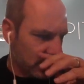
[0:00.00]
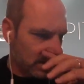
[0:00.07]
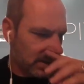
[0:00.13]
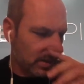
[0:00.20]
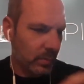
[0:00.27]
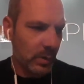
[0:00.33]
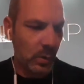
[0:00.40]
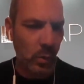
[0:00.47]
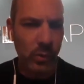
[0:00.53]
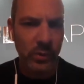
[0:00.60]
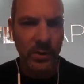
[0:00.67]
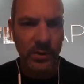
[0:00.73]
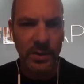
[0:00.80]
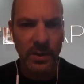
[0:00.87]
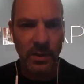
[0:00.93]
will also
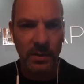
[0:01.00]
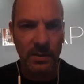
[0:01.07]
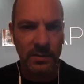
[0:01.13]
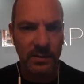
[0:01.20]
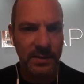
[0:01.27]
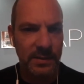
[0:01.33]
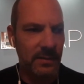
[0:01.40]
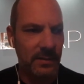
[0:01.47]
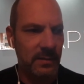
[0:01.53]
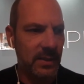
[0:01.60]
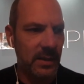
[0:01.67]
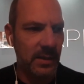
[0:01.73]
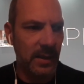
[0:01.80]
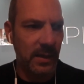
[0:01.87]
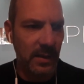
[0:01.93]
start
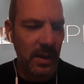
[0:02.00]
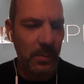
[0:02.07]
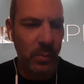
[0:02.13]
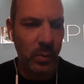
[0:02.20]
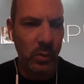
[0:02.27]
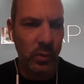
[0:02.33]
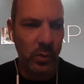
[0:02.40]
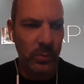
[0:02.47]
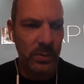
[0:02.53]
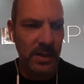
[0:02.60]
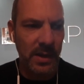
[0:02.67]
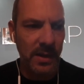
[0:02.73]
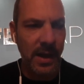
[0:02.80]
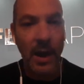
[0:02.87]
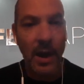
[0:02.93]
sitting in their boardroom saying,
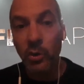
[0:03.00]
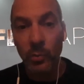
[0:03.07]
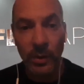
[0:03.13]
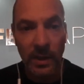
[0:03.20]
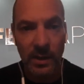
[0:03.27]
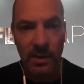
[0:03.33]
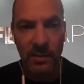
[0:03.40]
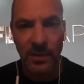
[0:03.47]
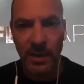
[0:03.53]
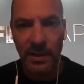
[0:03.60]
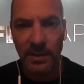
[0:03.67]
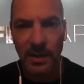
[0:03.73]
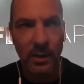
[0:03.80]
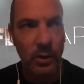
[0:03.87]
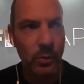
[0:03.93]
how do we innovate?
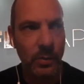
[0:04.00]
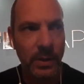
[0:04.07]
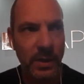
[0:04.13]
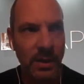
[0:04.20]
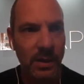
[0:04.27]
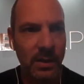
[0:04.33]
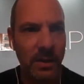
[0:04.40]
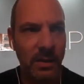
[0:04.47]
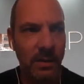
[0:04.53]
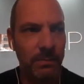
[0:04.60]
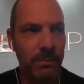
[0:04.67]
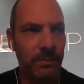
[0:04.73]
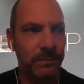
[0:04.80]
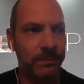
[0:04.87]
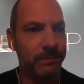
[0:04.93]
How do we
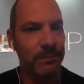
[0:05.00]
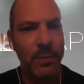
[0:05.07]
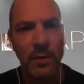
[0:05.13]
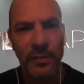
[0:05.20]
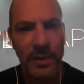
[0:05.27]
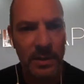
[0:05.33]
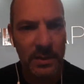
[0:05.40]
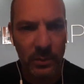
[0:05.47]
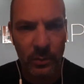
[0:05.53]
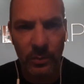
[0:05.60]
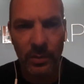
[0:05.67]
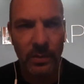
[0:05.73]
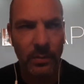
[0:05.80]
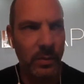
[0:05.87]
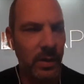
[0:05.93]
pivot,
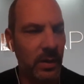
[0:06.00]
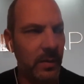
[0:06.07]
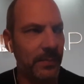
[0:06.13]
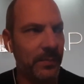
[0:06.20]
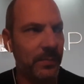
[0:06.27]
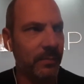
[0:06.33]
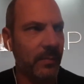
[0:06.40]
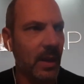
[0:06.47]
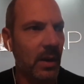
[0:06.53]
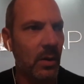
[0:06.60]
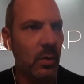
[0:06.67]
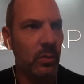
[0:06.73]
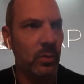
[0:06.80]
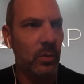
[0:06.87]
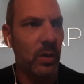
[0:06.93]
or
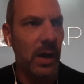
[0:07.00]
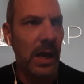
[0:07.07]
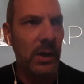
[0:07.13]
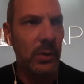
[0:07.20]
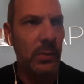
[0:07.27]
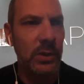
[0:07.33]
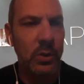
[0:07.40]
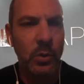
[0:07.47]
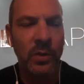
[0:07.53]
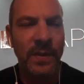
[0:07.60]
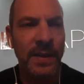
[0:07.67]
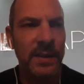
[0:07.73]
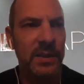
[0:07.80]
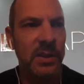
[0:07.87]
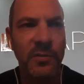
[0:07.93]
how do we do
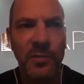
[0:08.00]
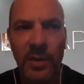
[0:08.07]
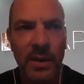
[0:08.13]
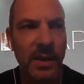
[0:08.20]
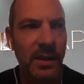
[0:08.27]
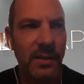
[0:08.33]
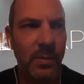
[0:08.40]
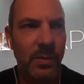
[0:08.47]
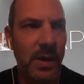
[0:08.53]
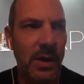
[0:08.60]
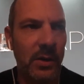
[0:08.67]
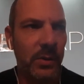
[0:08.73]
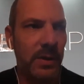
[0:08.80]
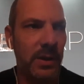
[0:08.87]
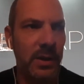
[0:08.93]
things differently from how we
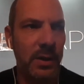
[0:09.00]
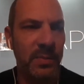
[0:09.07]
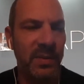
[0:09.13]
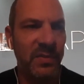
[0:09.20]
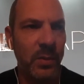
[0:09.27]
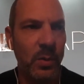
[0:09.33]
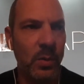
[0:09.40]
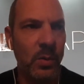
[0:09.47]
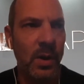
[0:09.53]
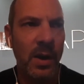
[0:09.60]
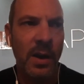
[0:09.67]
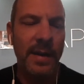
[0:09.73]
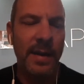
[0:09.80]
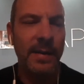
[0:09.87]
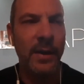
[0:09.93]
did it before?
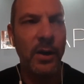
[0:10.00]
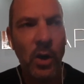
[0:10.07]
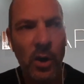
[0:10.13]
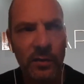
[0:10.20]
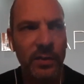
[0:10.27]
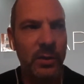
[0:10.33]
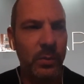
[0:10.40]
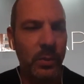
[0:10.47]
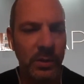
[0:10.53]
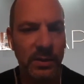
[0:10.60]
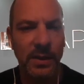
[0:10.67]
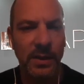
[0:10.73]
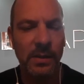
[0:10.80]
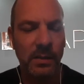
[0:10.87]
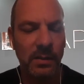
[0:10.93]
And a lot of it will
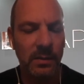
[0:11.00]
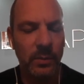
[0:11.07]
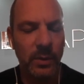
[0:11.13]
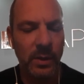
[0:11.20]
deal with